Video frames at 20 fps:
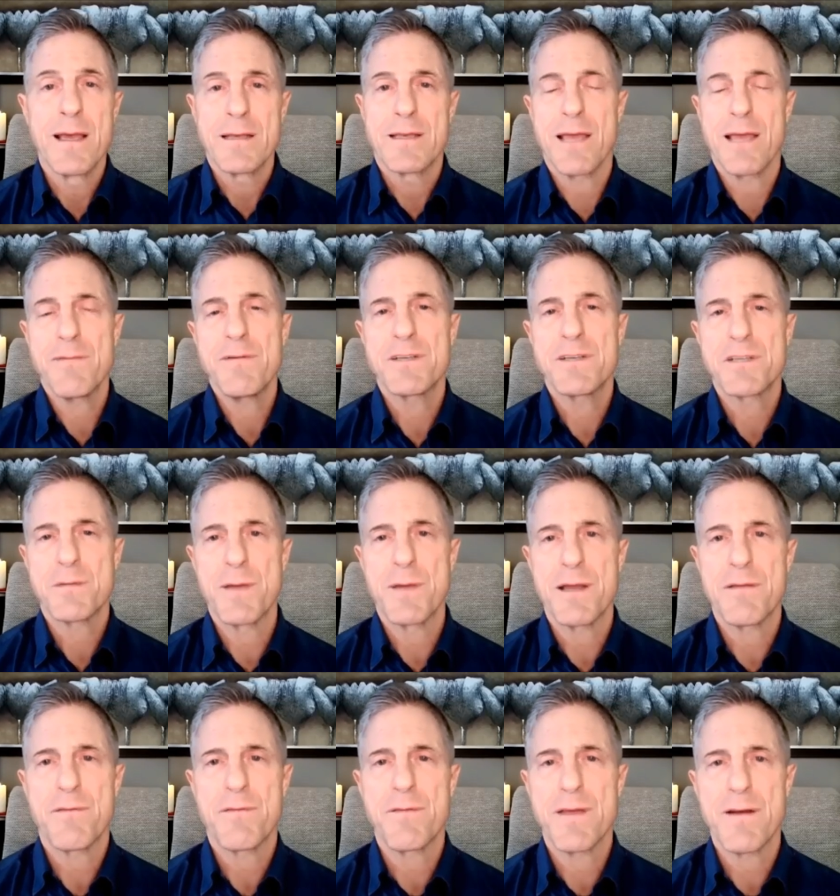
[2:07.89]
David
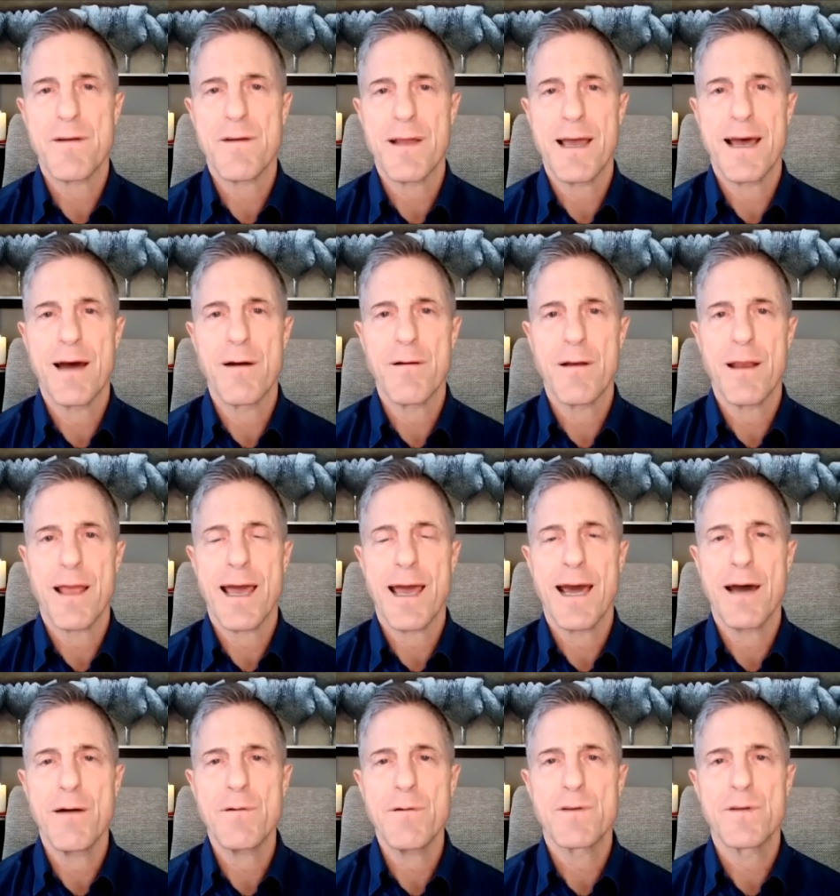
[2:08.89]
Schmidt figured out
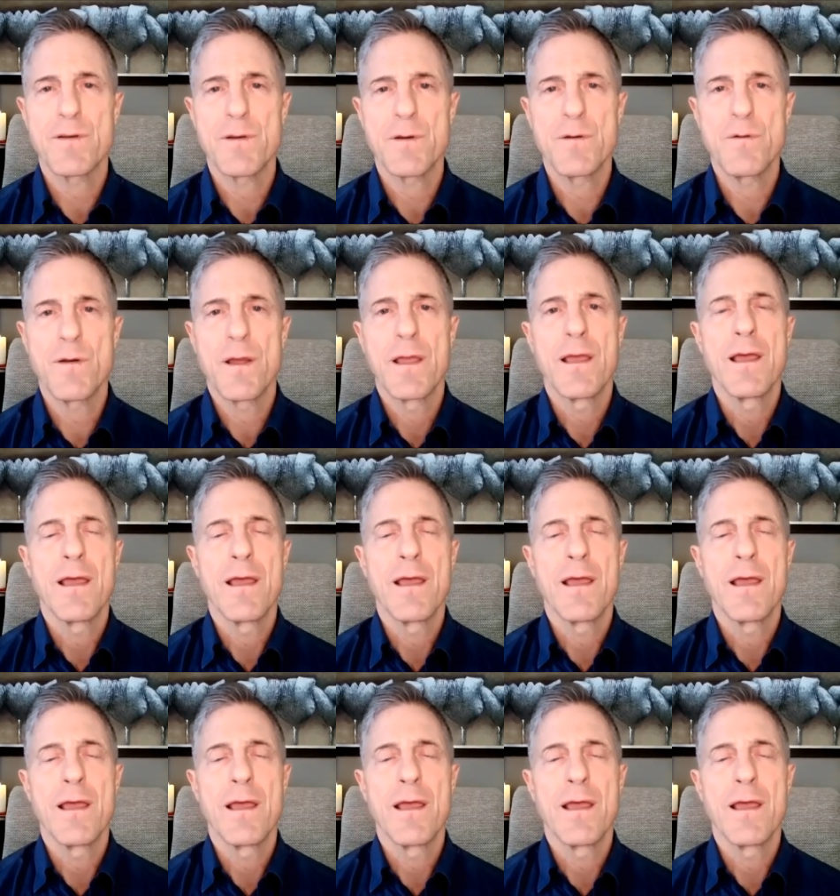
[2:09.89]
how to